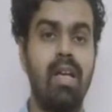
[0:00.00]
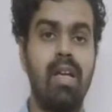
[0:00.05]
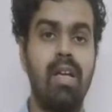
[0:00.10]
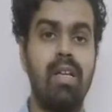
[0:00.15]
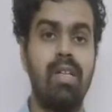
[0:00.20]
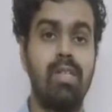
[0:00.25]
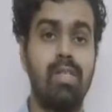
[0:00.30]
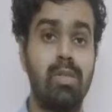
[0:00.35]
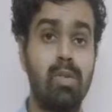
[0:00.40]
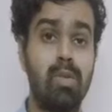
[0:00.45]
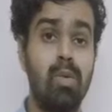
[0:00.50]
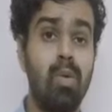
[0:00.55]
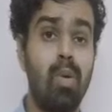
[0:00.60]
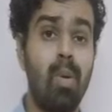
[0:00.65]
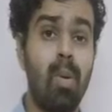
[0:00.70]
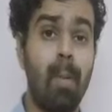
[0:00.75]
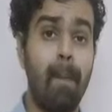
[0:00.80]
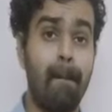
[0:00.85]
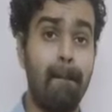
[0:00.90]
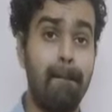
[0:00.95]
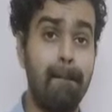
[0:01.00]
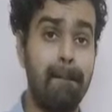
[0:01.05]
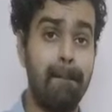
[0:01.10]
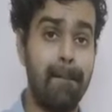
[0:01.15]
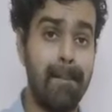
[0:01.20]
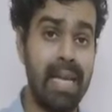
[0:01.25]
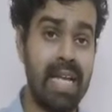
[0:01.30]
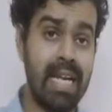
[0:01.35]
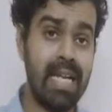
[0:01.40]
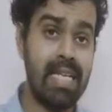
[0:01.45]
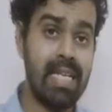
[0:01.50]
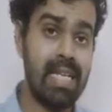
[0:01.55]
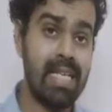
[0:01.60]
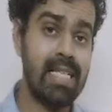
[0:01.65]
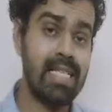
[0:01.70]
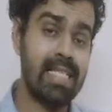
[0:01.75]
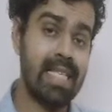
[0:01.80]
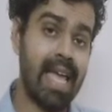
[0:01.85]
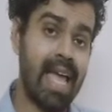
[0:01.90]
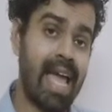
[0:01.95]
So,
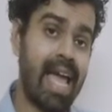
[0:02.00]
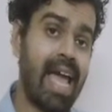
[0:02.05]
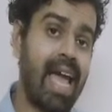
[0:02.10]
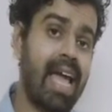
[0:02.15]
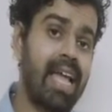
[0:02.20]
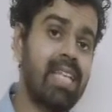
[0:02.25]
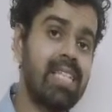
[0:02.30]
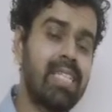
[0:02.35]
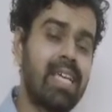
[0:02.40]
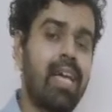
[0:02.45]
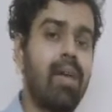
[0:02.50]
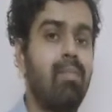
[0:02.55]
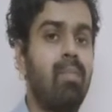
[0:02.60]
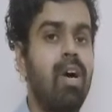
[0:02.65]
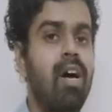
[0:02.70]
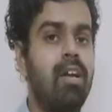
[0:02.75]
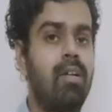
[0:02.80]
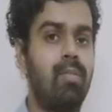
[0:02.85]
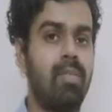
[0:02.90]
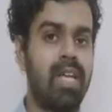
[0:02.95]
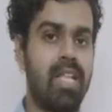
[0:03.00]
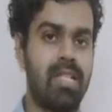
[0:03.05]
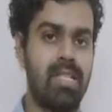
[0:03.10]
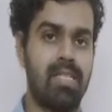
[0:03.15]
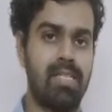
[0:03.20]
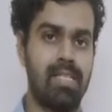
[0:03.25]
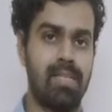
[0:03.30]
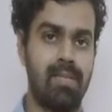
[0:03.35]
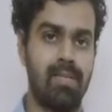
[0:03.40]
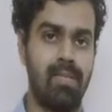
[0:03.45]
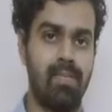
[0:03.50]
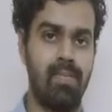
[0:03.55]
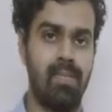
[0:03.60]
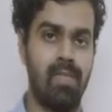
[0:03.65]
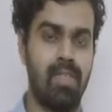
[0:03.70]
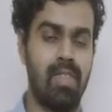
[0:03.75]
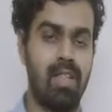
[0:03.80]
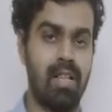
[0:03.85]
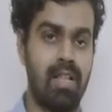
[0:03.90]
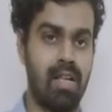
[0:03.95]
buildings and apartments.
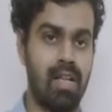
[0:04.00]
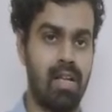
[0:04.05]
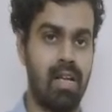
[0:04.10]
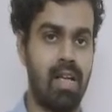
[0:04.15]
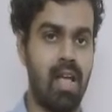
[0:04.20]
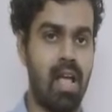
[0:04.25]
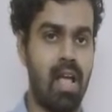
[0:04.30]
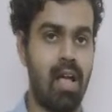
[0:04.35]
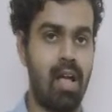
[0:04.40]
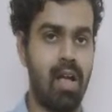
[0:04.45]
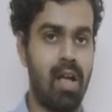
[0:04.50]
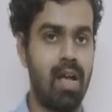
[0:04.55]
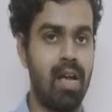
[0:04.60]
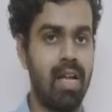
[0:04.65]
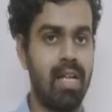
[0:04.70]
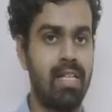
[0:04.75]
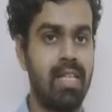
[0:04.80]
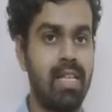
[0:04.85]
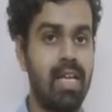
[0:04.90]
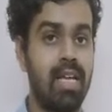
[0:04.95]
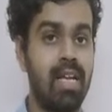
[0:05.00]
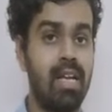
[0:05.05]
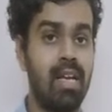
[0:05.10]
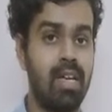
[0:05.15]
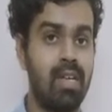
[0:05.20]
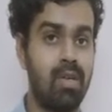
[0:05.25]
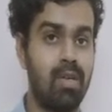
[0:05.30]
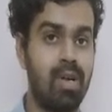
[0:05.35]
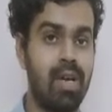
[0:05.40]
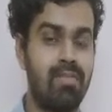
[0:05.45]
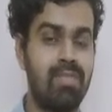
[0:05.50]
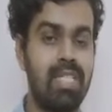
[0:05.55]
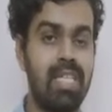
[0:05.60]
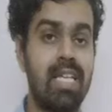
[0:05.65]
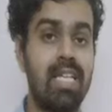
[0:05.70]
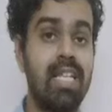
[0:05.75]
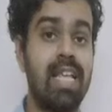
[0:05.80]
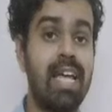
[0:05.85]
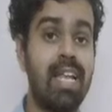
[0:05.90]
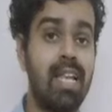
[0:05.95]
I think you have seen
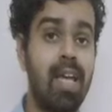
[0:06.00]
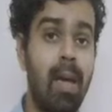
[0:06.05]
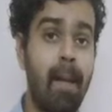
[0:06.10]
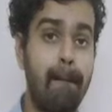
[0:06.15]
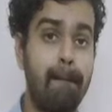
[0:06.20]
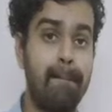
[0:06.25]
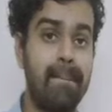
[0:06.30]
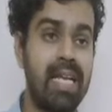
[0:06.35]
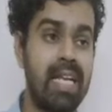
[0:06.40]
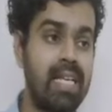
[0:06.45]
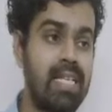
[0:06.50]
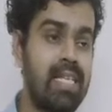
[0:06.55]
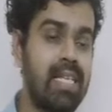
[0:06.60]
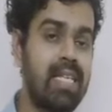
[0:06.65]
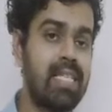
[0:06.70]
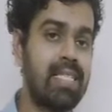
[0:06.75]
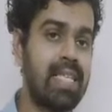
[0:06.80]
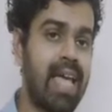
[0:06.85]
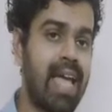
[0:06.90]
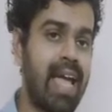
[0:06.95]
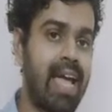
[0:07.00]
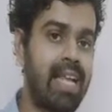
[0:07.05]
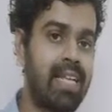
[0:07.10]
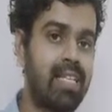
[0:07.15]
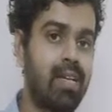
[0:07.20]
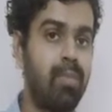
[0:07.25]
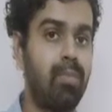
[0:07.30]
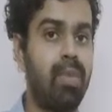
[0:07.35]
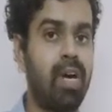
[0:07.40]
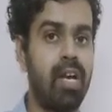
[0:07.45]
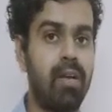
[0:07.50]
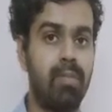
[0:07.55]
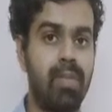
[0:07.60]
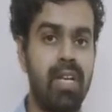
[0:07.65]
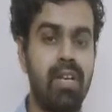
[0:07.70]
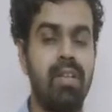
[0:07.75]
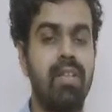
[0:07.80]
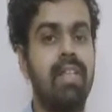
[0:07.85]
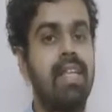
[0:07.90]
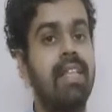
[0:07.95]
that. Buildings and apartment.
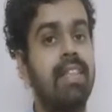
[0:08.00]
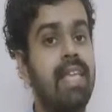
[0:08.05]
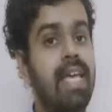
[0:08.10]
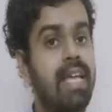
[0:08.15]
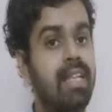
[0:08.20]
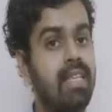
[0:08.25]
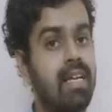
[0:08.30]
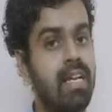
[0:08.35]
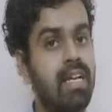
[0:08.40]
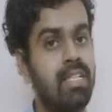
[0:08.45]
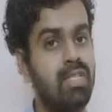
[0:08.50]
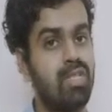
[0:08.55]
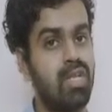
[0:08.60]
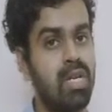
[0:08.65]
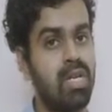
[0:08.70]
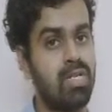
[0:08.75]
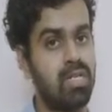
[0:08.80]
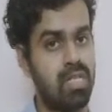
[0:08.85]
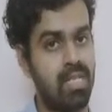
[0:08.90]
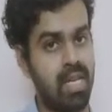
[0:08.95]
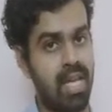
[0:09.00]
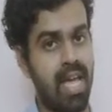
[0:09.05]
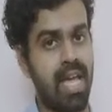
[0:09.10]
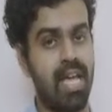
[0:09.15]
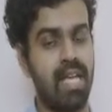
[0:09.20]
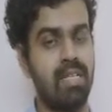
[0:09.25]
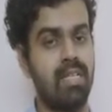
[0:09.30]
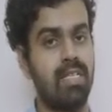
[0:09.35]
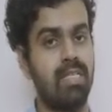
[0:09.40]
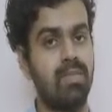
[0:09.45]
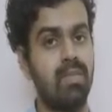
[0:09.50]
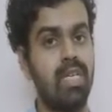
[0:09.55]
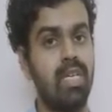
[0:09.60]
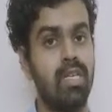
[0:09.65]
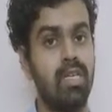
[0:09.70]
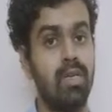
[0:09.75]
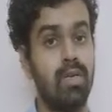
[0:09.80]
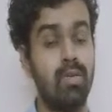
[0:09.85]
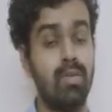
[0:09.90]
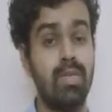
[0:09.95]
There the conjunction and is being
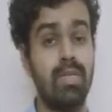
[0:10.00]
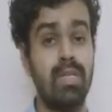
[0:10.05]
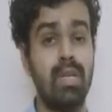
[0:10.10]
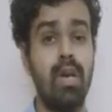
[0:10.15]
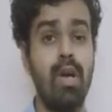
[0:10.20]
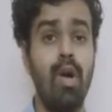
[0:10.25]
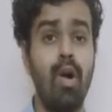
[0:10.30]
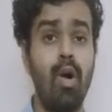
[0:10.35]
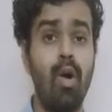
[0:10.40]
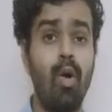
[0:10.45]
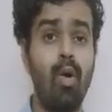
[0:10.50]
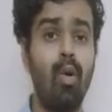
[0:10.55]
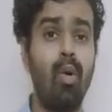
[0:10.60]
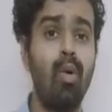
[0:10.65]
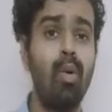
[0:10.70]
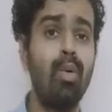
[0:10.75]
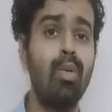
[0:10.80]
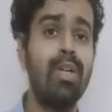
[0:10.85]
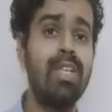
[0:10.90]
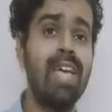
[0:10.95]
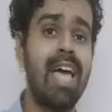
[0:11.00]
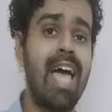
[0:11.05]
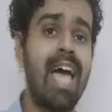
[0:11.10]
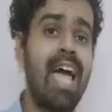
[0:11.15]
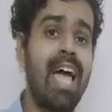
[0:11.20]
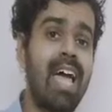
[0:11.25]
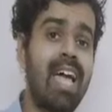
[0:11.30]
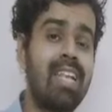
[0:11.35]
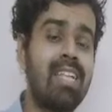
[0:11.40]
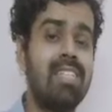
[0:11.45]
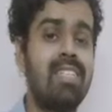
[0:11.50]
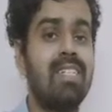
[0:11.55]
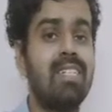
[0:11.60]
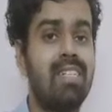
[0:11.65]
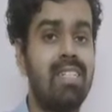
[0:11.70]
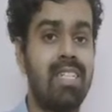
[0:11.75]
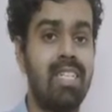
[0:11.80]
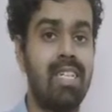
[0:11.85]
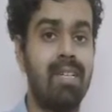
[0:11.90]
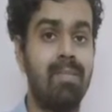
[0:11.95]
used. Old and
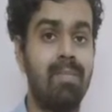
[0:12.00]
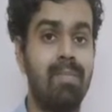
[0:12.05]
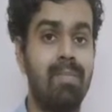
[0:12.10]
dirty.